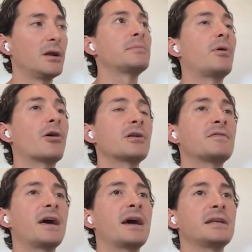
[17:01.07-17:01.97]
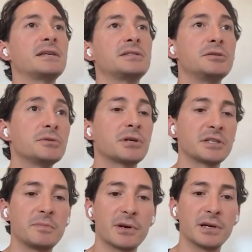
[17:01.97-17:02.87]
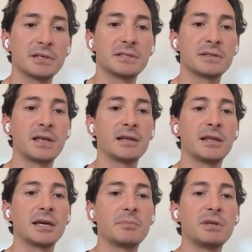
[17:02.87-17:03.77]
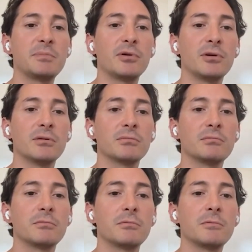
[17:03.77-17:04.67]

And part of that is user experience, that like people